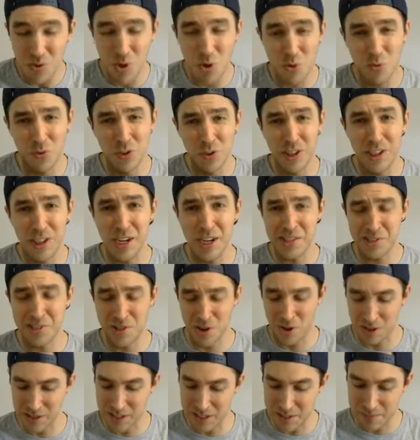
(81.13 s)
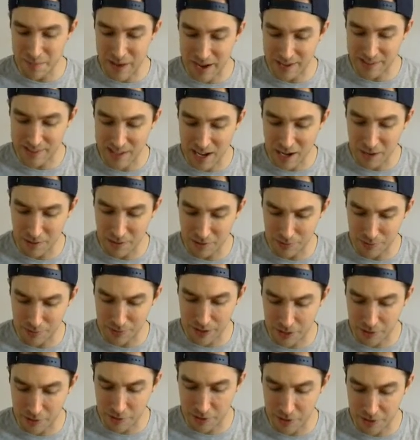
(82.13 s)
Really nice card that's maxed out. We
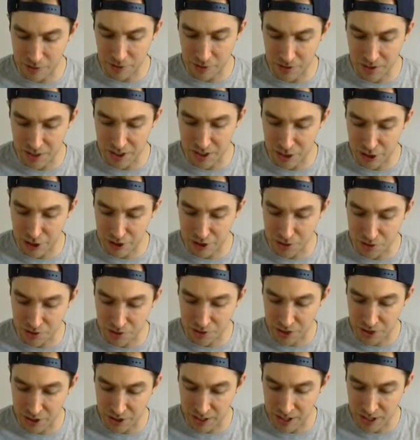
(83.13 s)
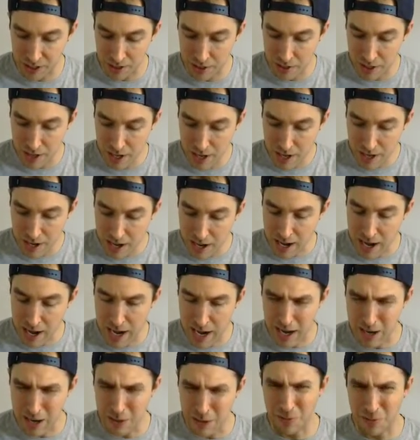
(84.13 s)
got criticals and additionals on here.
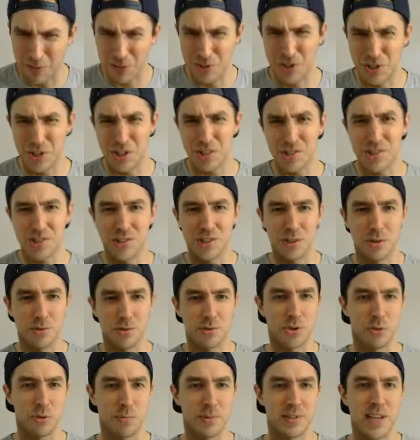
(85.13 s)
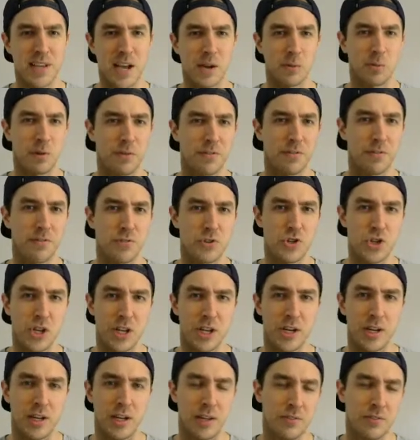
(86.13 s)
Just still Super Attack 1 for
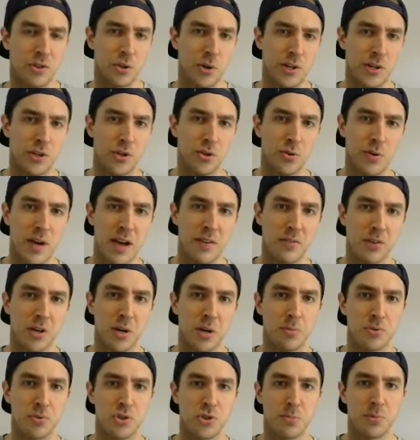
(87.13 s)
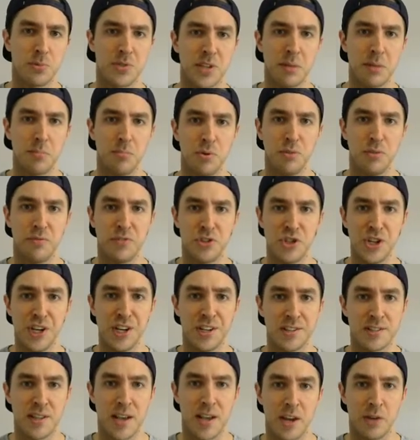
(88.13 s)
Vegeta, even though I do have a couple Super Saiyan Blue
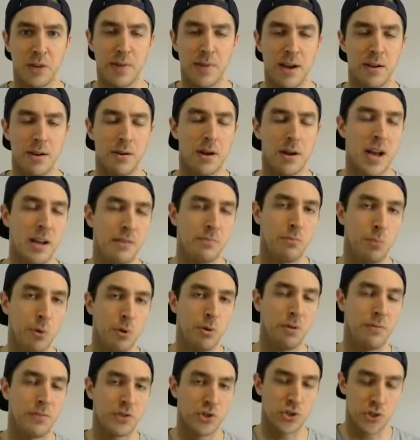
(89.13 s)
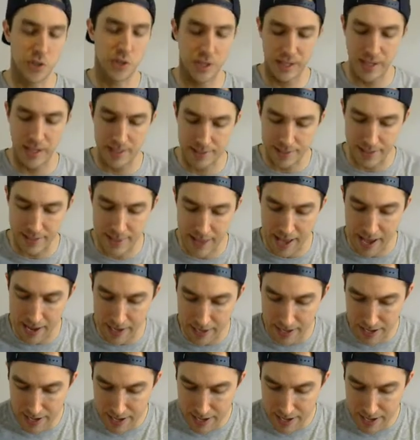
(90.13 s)
Vegetas lying around. I will eventually get to that.